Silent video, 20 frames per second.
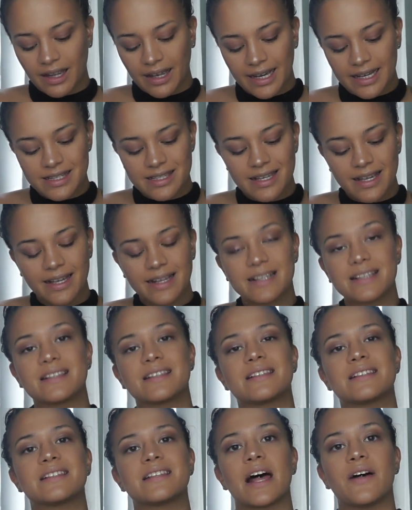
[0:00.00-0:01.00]
It's like
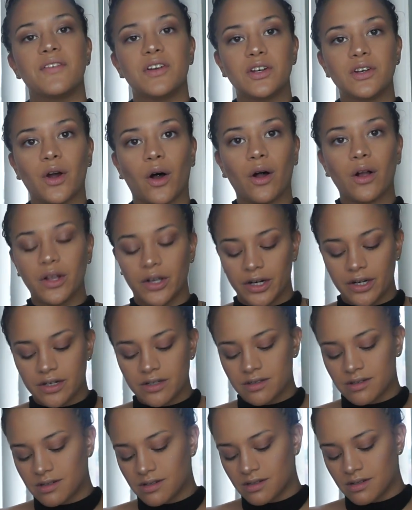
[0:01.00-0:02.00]

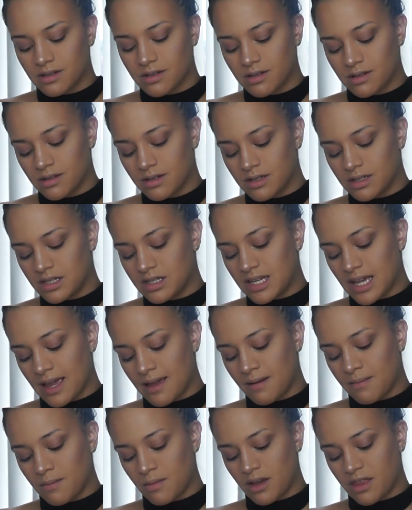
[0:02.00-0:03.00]
$7.
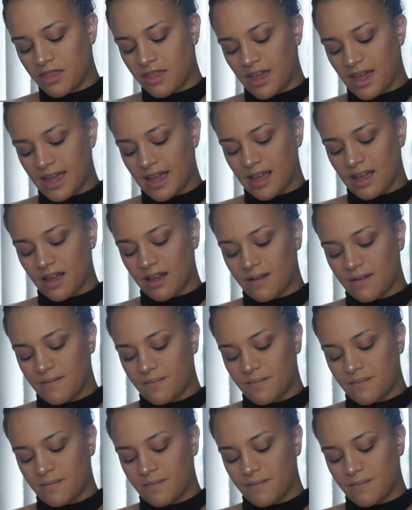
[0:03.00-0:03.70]
Same with like